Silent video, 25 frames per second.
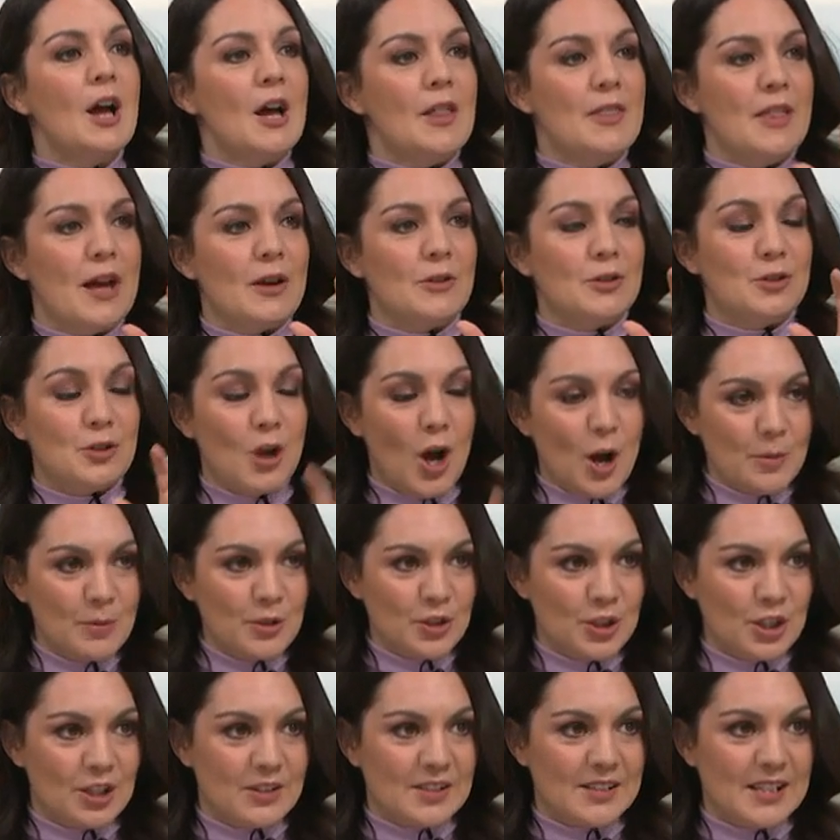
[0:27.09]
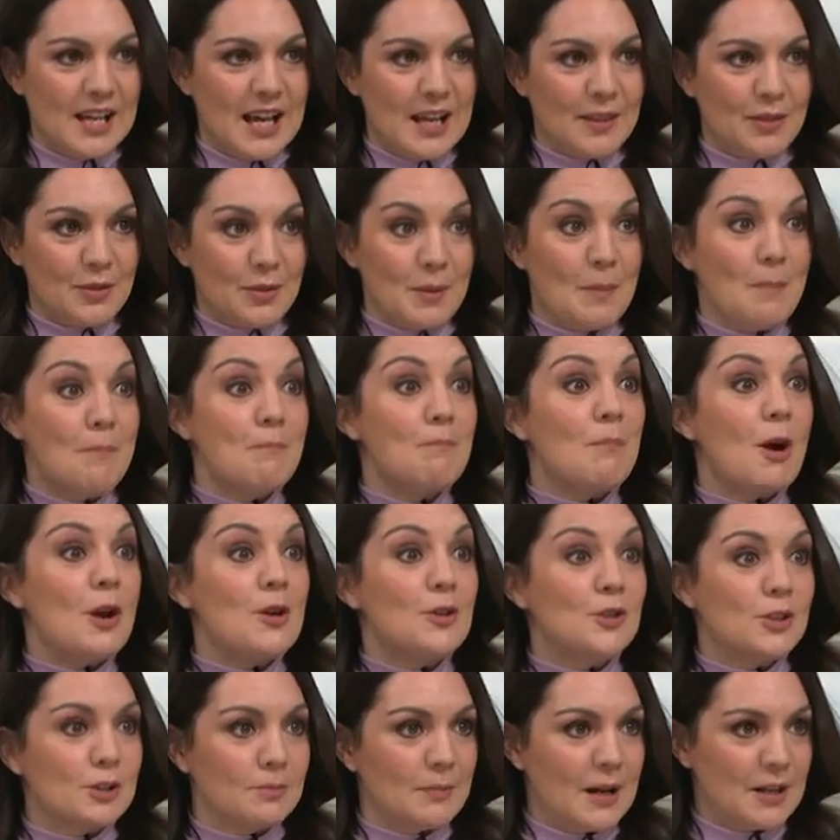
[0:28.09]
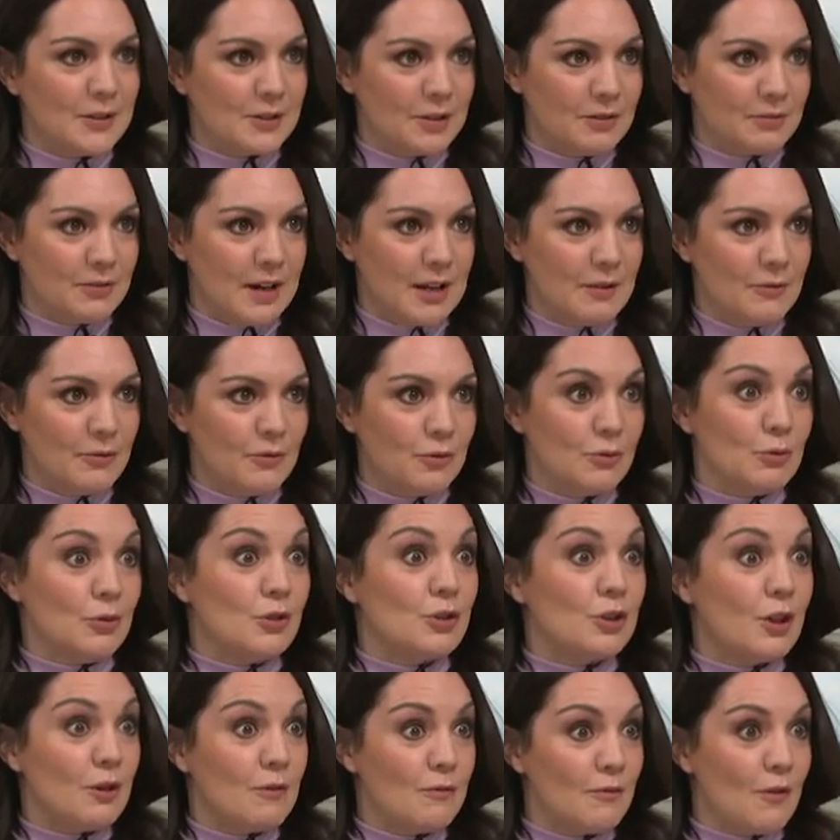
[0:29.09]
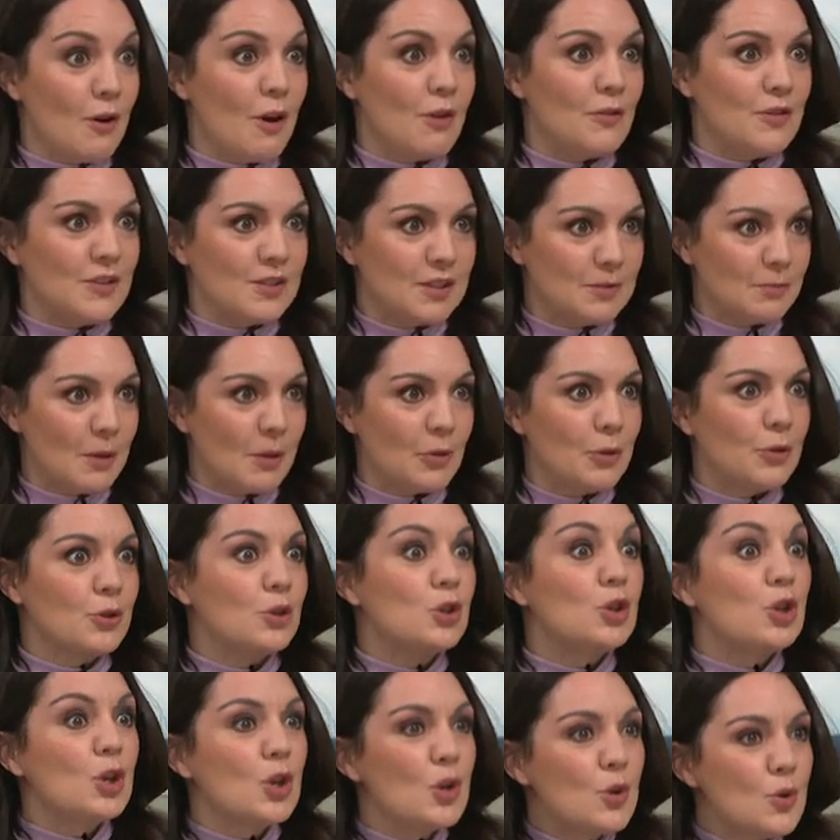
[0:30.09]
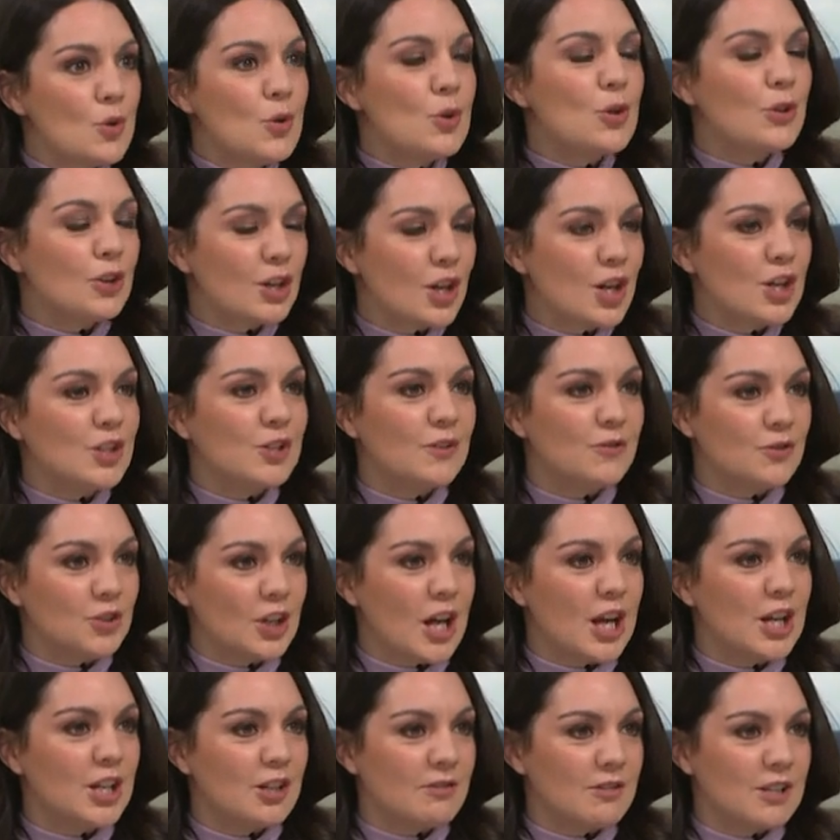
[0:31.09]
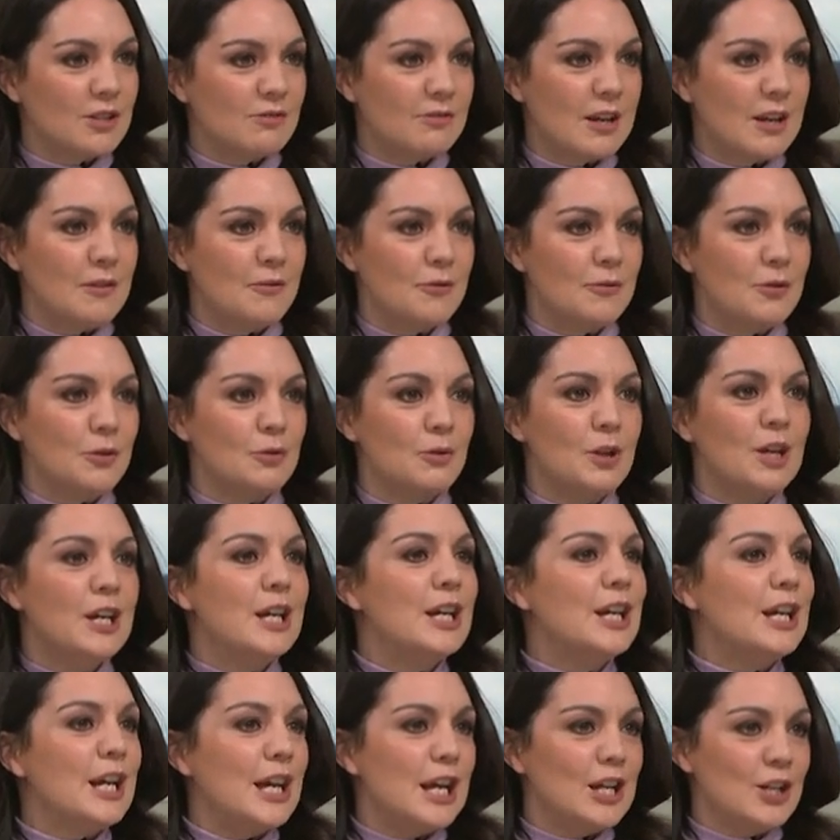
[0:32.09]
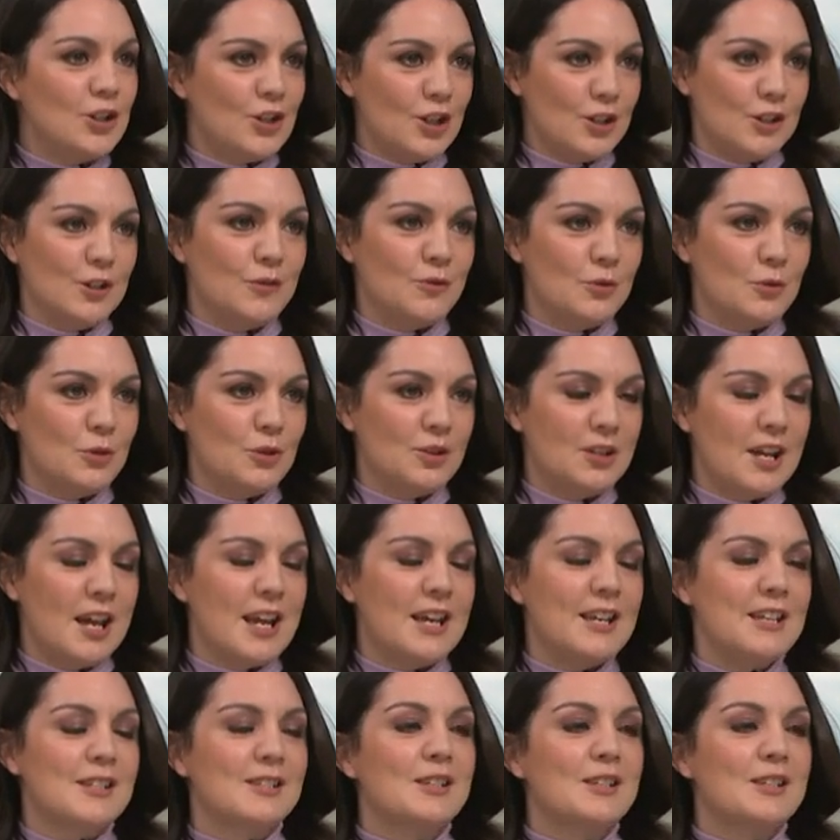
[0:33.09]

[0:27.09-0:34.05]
Now, Derbyshire has had the most amount of rainfall so far this month, 2/3 of January's rainfall in just 4 days.